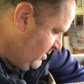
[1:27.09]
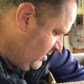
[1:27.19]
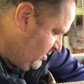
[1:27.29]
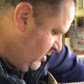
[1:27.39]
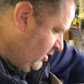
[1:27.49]

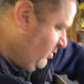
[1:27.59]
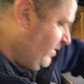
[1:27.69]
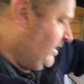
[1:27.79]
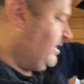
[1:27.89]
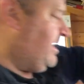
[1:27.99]
an
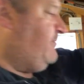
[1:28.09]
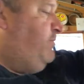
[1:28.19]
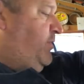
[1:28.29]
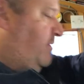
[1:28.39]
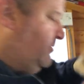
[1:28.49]
Irwin clamp
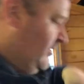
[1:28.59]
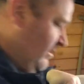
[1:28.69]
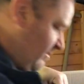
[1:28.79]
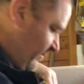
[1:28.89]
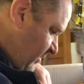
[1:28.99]

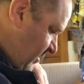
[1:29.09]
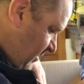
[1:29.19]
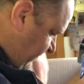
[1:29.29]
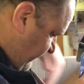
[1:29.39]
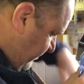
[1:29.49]

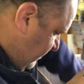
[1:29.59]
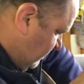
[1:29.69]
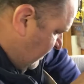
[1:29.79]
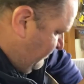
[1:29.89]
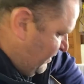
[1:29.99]
from this
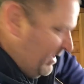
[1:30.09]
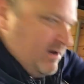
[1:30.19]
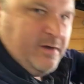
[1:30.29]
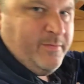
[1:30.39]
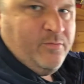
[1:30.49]
company, I
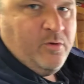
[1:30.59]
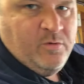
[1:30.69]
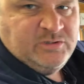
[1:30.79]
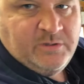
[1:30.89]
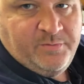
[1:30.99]
can't remember it
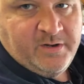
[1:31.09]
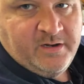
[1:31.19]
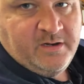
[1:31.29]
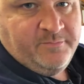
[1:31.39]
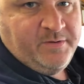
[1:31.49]
was, I'll put
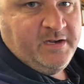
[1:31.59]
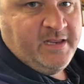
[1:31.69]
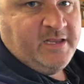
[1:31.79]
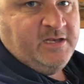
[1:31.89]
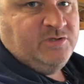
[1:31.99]
I'll put a
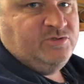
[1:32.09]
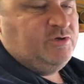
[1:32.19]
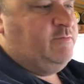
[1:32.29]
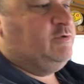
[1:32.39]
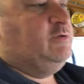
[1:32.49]
link in the
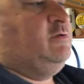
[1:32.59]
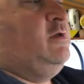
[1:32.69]
description.